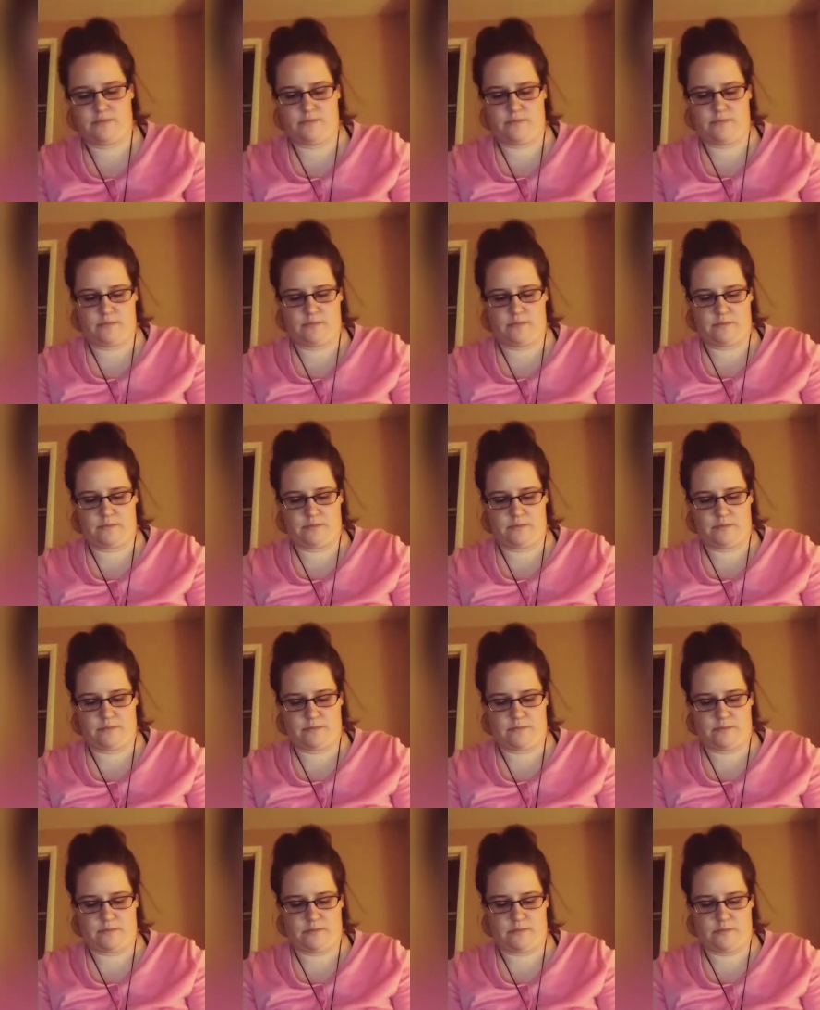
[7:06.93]

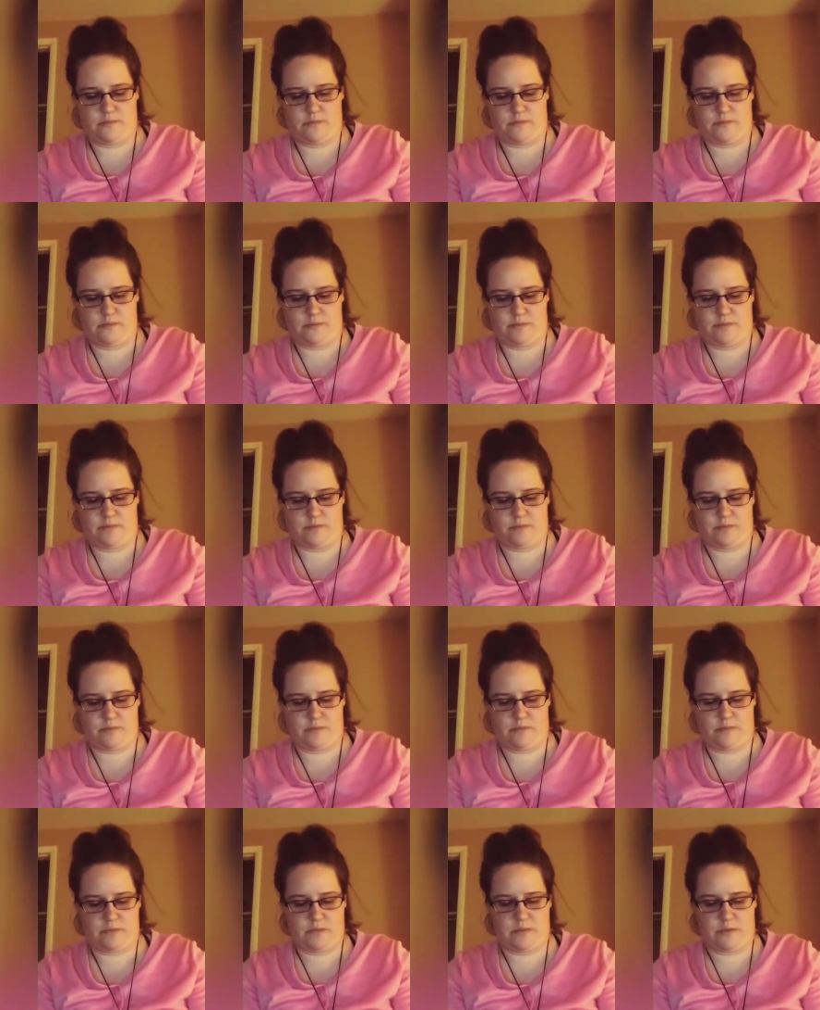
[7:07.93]

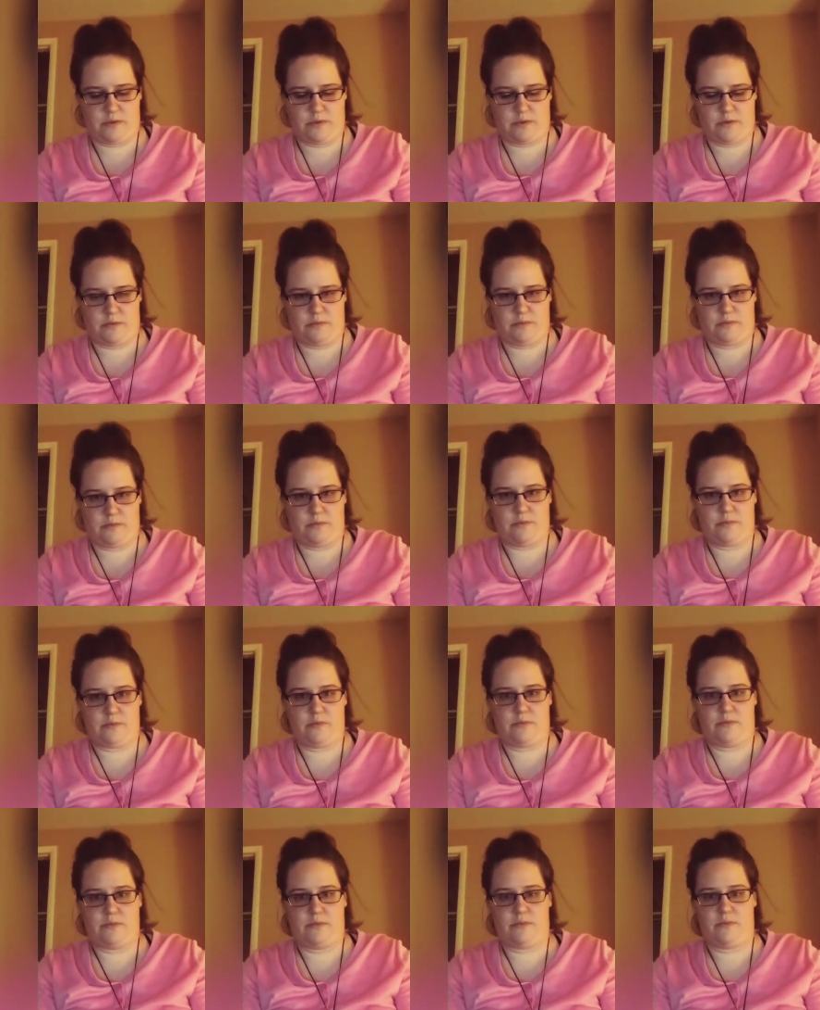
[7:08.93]

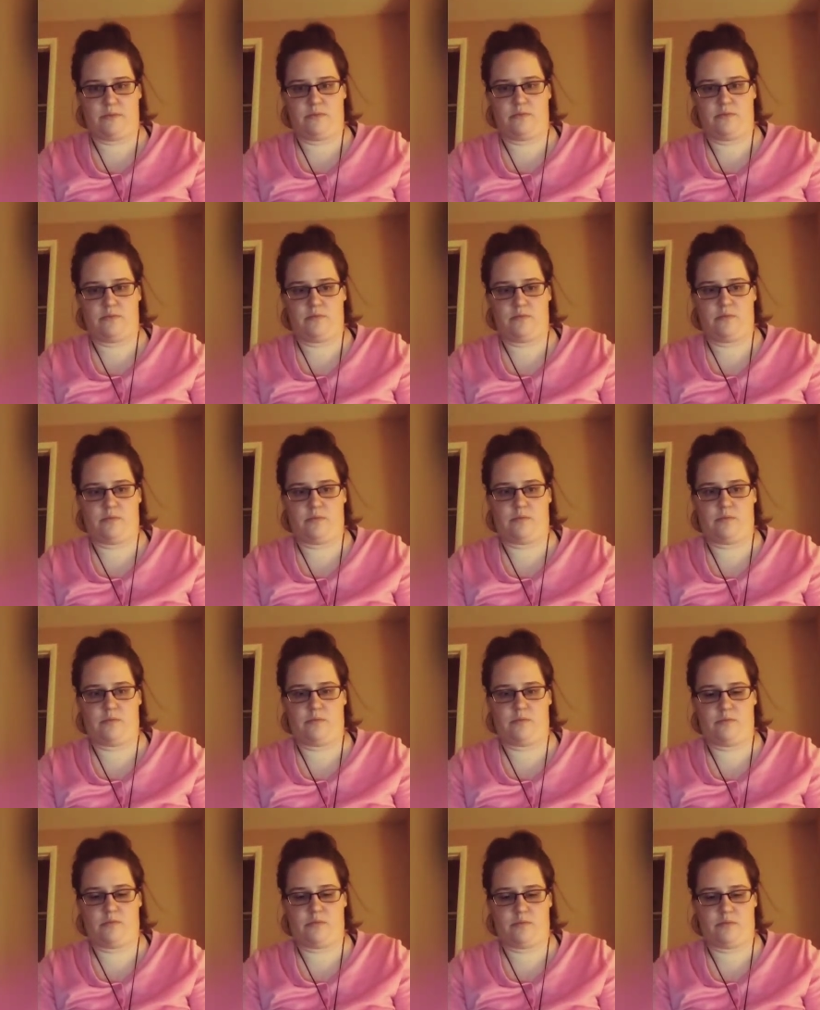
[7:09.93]

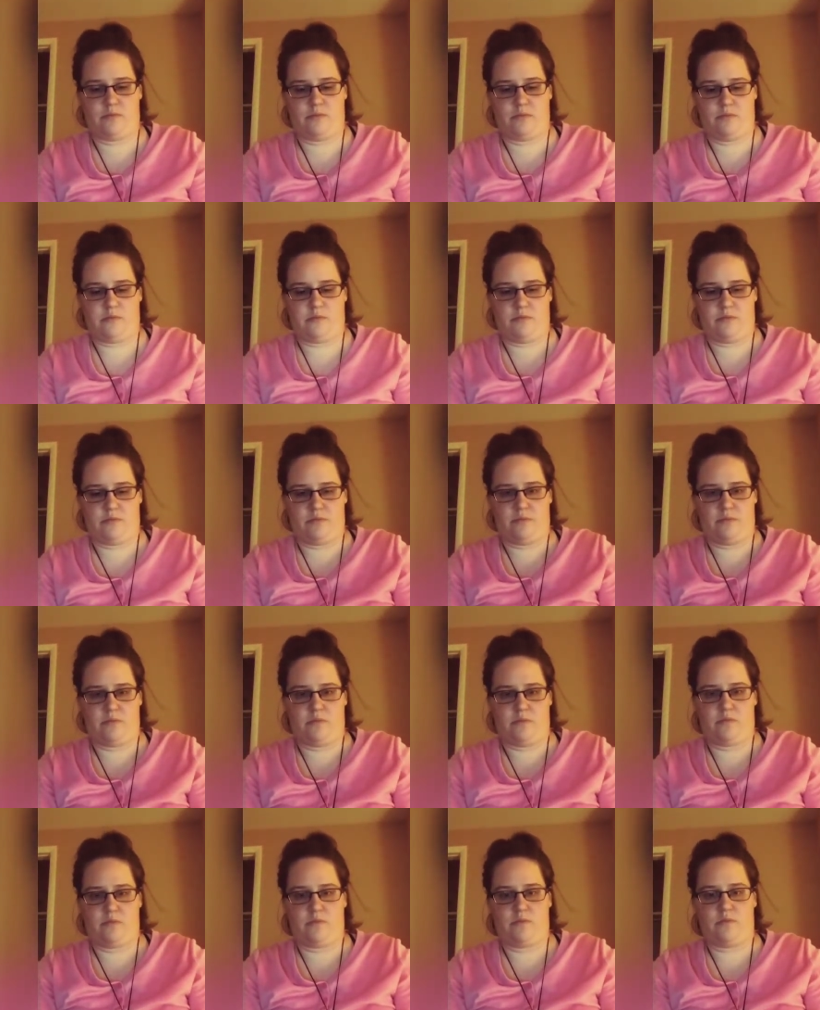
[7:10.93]

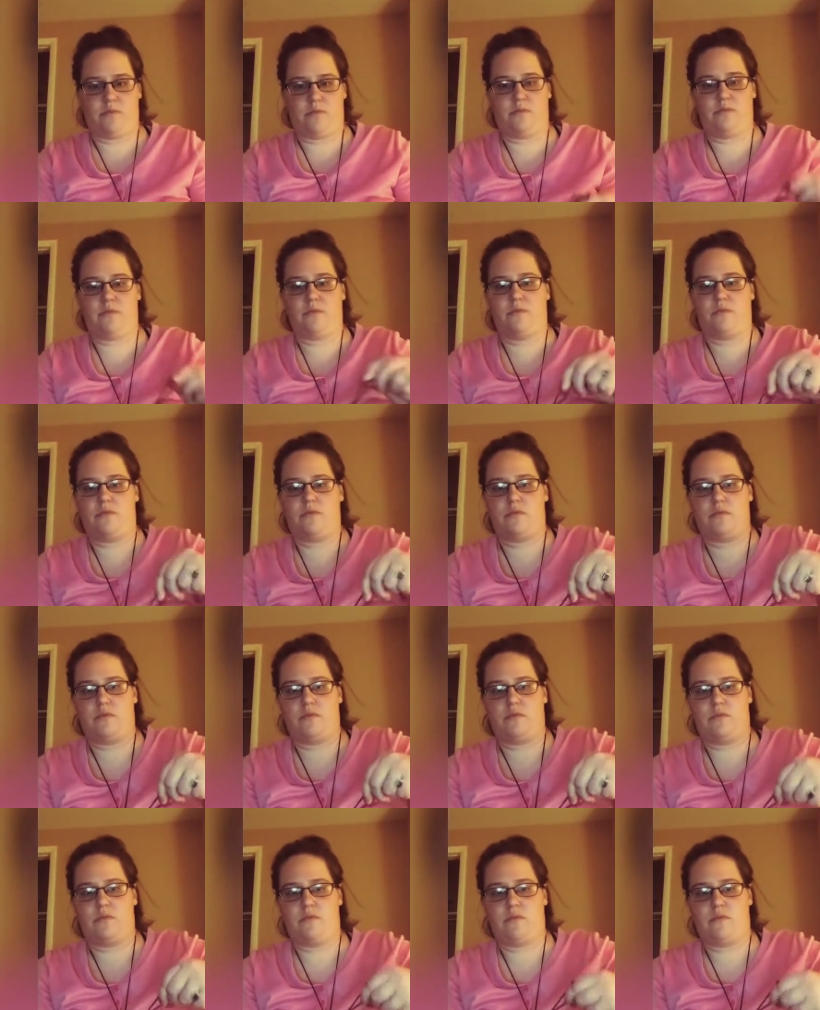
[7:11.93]

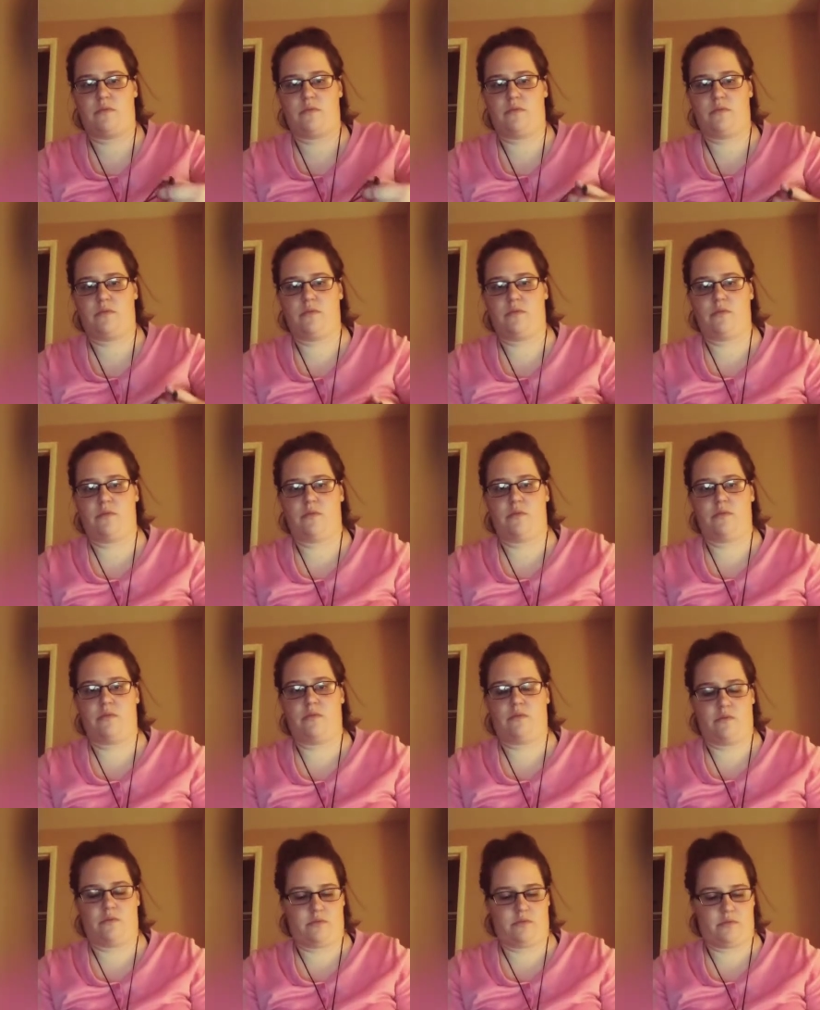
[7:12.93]

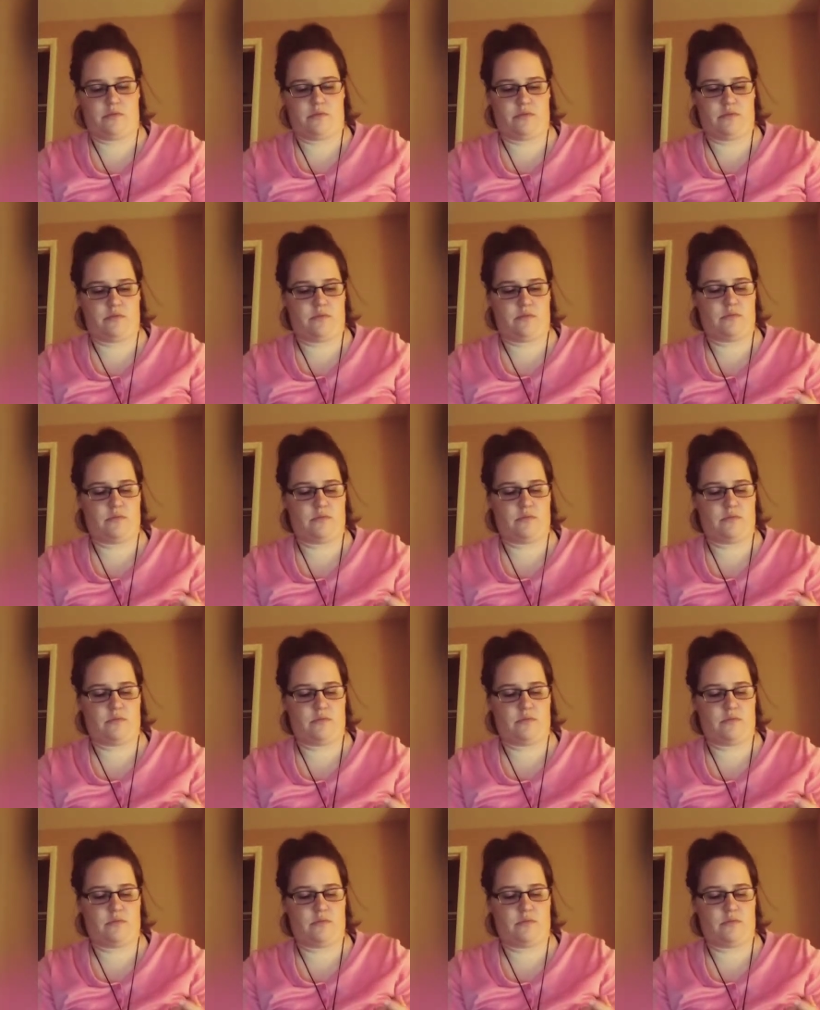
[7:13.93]
No one is speaking in this clip.